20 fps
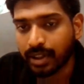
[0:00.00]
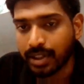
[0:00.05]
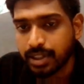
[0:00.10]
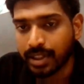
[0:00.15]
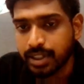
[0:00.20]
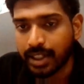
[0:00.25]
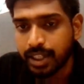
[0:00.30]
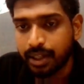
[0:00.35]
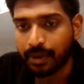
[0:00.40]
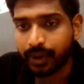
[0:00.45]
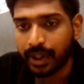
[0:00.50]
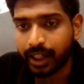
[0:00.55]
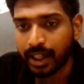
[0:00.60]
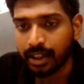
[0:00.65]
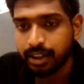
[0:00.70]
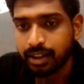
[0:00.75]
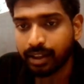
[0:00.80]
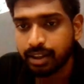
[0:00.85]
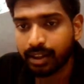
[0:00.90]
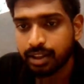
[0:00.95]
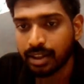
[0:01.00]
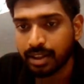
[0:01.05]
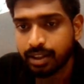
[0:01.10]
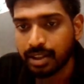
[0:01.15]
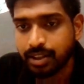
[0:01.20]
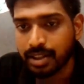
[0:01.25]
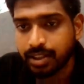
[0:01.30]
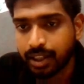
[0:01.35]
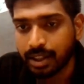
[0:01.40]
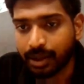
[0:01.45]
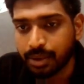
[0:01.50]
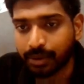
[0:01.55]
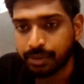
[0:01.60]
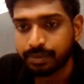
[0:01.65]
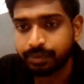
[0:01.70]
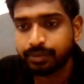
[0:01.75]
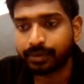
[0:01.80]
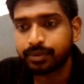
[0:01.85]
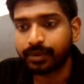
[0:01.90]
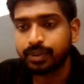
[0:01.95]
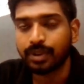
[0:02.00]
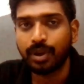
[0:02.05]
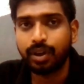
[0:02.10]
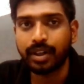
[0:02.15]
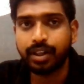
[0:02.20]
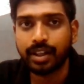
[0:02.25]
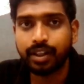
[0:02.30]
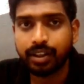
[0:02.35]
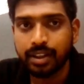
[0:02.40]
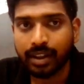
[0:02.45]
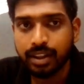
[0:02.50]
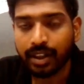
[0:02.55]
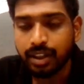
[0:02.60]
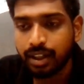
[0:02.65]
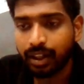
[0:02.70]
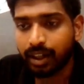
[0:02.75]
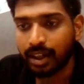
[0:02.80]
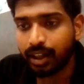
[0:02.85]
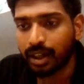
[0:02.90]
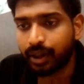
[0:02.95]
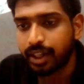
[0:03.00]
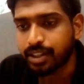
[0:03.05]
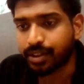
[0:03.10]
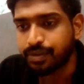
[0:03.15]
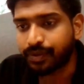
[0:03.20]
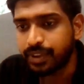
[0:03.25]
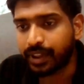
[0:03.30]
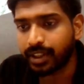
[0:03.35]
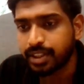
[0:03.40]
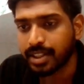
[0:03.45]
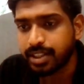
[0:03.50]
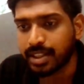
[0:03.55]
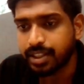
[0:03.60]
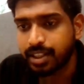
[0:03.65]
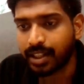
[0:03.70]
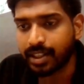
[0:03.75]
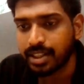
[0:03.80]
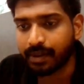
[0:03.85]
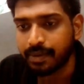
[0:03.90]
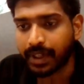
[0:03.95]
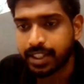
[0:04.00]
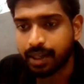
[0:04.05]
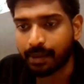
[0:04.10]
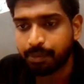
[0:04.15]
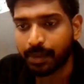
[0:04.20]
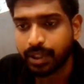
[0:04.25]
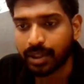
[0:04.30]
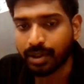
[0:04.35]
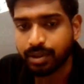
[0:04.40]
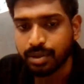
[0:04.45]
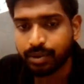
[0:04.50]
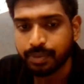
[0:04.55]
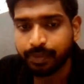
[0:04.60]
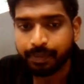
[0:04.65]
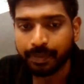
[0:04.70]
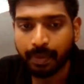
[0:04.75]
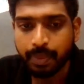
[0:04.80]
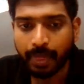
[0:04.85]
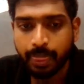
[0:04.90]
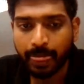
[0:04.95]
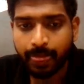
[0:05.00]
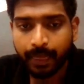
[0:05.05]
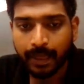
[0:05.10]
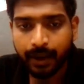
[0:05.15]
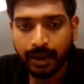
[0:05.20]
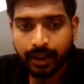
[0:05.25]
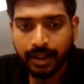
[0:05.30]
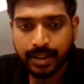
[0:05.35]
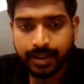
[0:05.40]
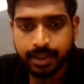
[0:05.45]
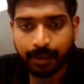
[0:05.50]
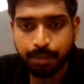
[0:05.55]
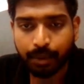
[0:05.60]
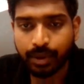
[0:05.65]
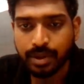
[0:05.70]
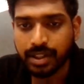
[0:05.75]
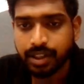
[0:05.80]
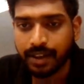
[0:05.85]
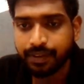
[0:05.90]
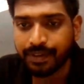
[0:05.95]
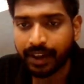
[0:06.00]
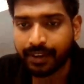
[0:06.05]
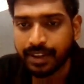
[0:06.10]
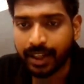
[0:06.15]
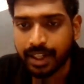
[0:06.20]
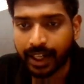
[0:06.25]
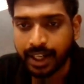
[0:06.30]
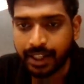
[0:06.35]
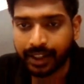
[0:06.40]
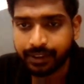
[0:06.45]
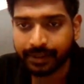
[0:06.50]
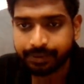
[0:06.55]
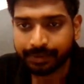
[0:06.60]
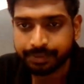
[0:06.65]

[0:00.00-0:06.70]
z1 and z2. Got it? Now next we'll see some examples also. Suppose if I'll write